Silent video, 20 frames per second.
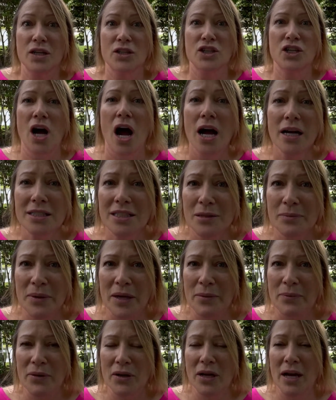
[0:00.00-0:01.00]
talk to
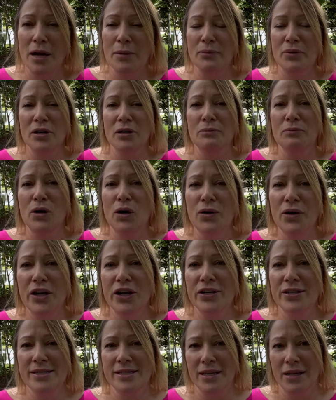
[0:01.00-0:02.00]
people and promote
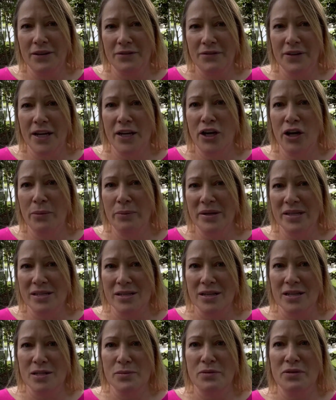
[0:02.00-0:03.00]
yourself and your
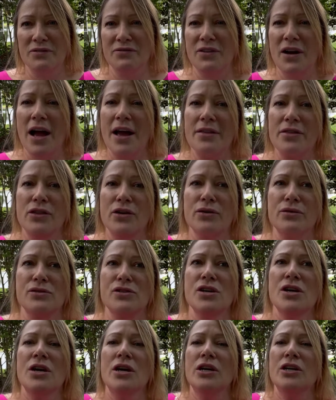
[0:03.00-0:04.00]
business, provide
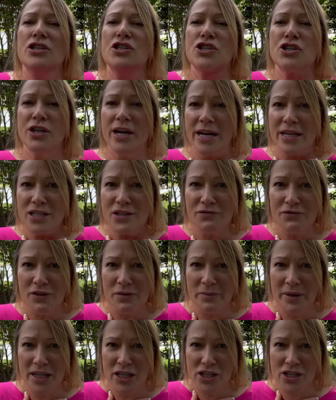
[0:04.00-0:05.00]
those
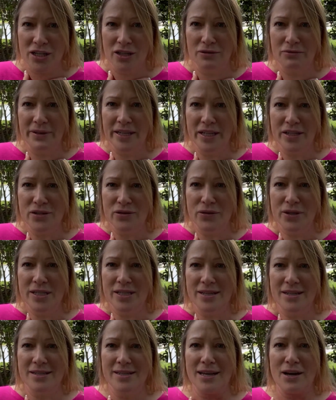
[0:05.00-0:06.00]
transformational
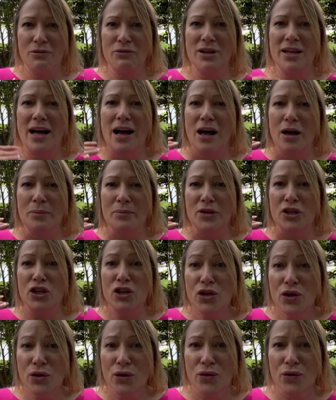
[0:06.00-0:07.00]
resources that will help
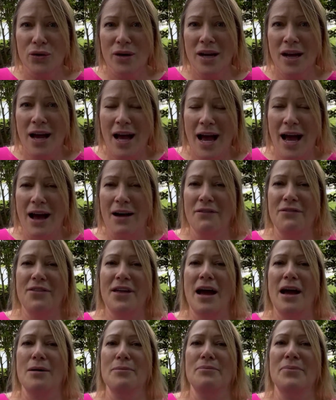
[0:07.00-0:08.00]
you have
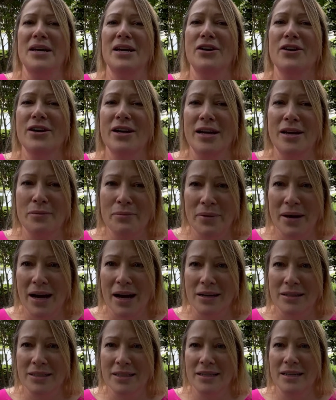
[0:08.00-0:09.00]
that bigger
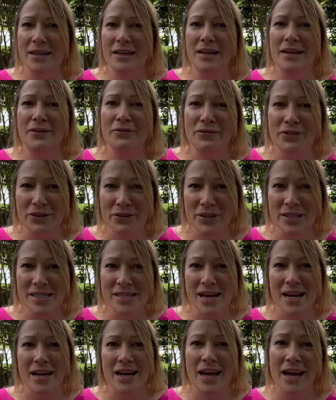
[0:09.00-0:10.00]
impact, influence,
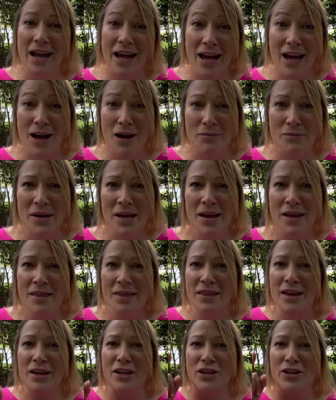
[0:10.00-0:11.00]
and income
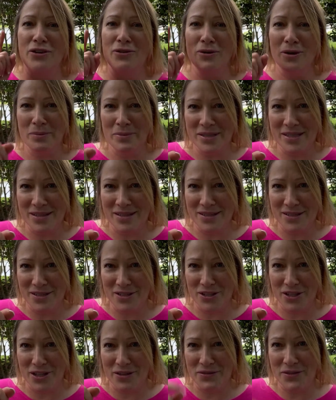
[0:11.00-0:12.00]
that your business
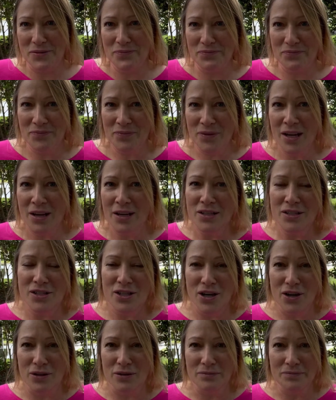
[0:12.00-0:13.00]
deserves.
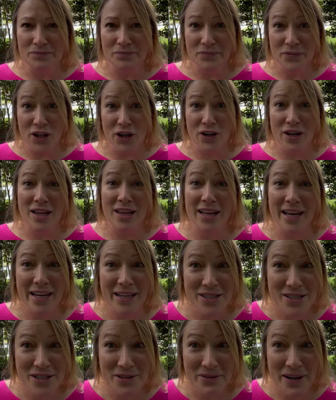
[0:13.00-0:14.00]
So your
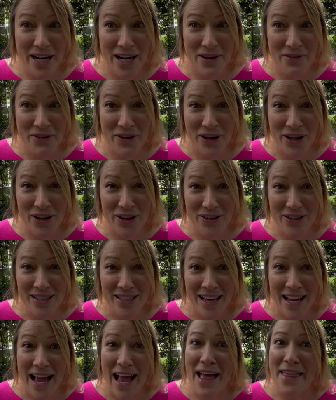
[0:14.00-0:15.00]
clients are waiting for you,
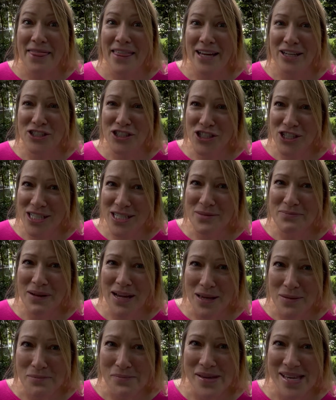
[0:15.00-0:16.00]
and they just
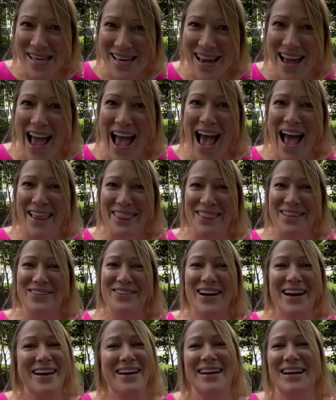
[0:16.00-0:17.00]
might be at the
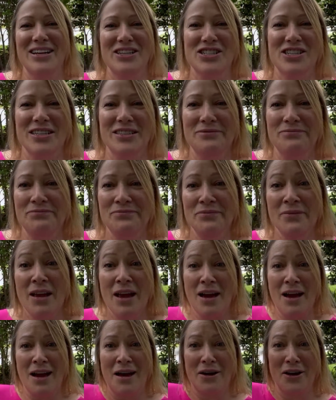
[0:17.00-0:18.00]
Grand Connection.
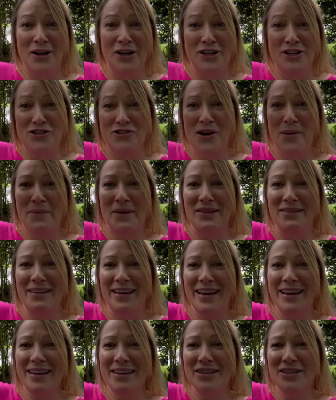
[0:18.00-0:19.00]
I'm gonna drop a
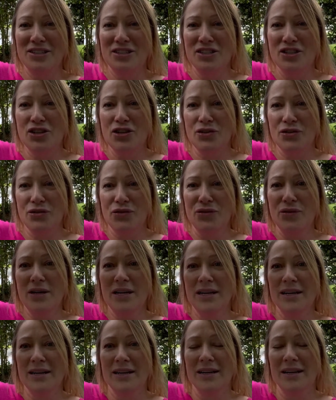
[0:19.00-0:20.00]
link to
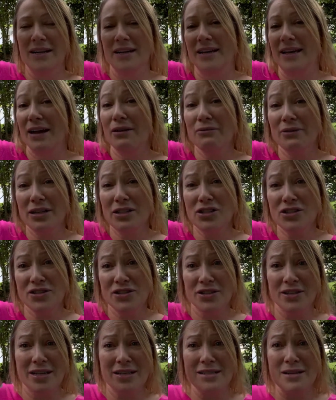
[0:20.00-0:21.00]
get
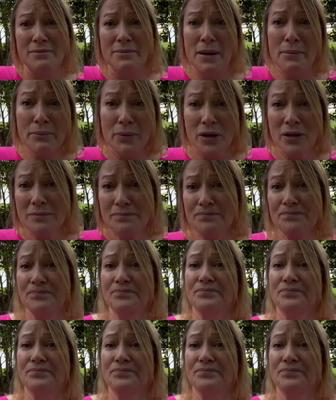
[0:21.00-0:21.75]
registered as a member